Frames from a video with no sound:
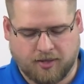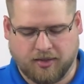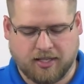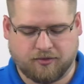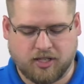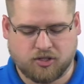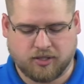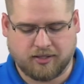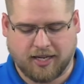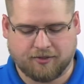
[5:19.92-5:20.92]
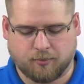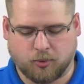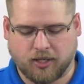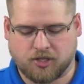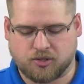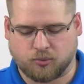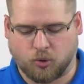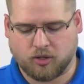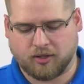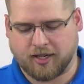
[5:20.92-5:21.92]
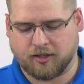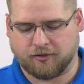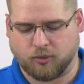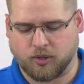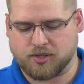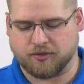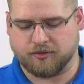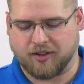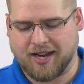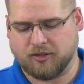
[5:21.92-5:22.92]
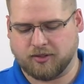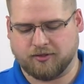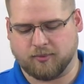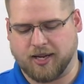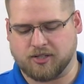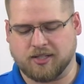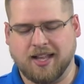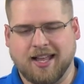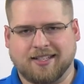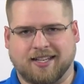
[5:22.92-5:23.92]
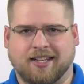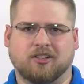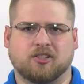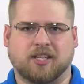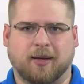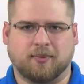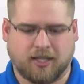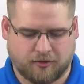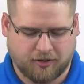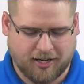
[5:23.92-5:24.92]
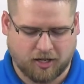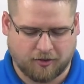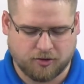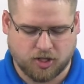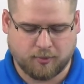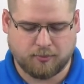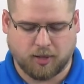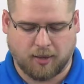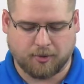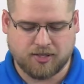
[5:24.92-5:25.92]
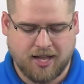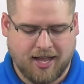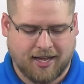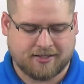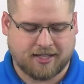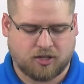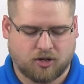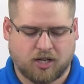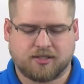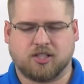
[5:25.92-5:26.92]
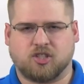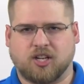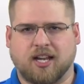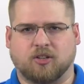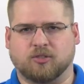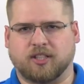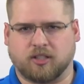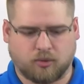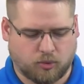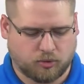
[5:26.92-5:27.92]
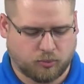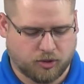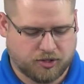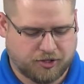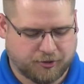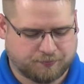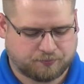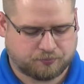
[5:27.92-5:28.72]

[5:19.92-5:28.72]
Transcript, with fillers: The invention gave the British Royal Air Force vital information to intercept and fight off German bombers as they crossed the Channel during World War II.